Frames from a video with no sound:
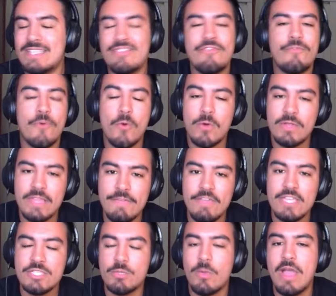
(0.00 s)
him for leaving
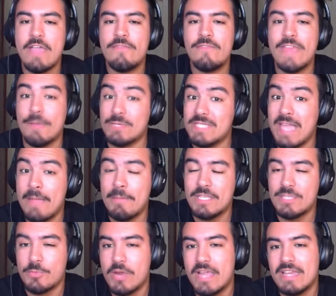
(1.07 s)
his wife that was 9
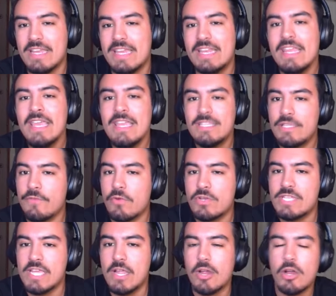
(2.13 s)
months pregnant,
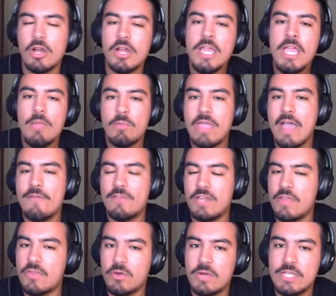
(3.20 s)
divorcing her. We have
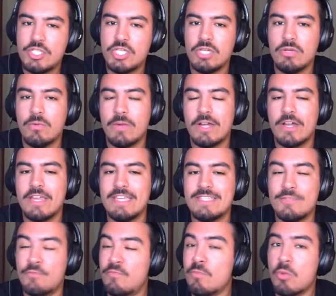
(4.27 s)
another issue where
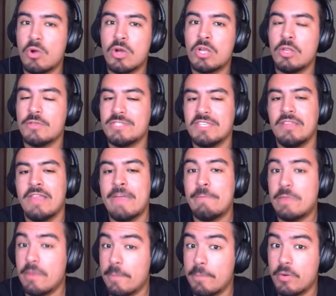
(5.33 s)
he's more closely aligned
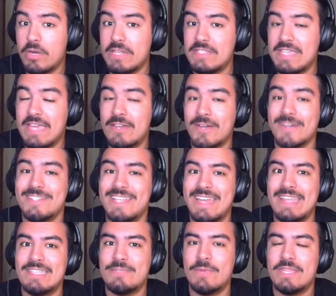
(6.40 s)
with Bernie Sanders than
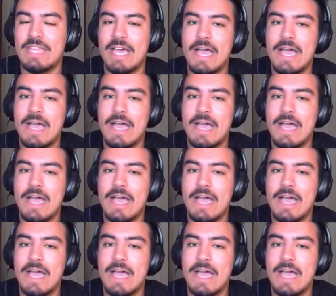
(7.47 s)
he is with